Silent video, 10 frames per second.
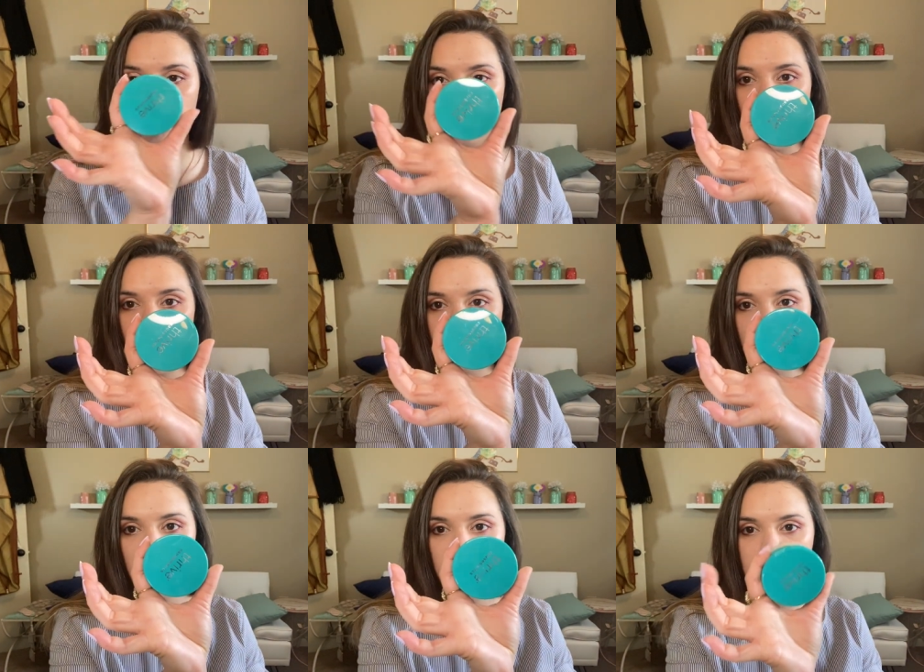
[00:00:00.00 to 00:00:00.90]
Thrive
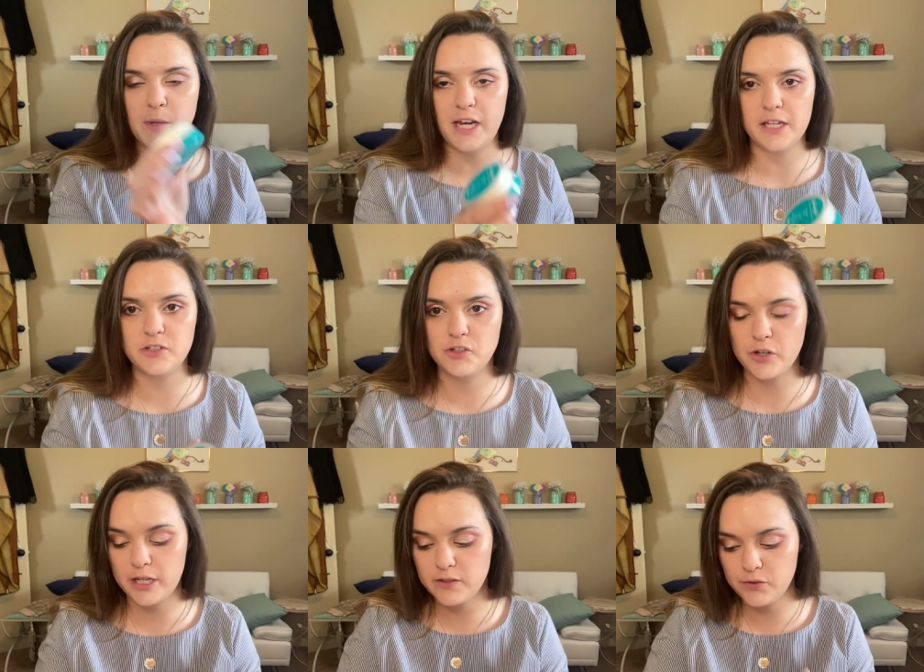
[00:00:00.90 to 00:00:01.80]
Causemetics
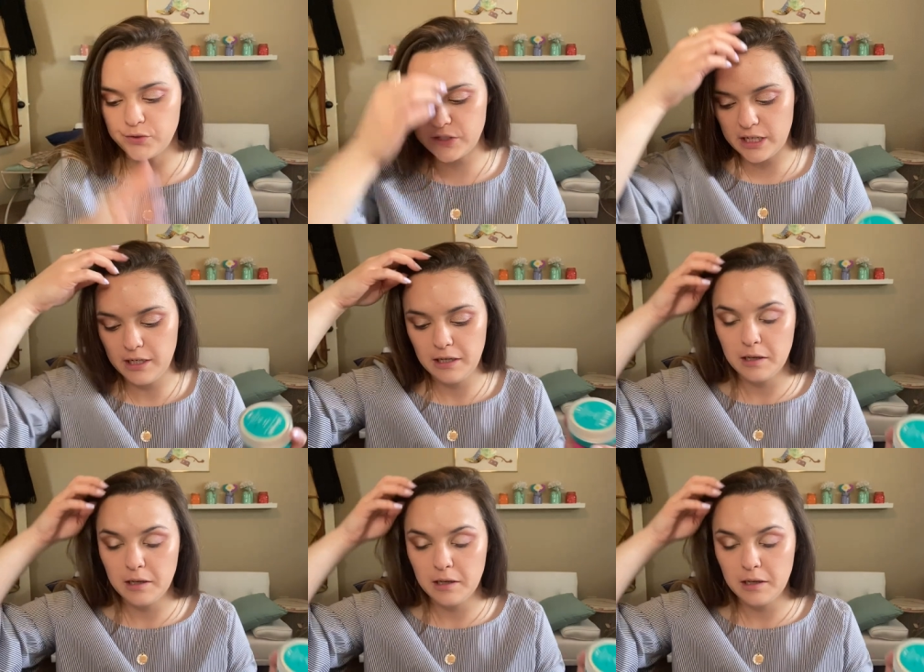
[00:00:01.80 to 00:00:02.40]
Translucent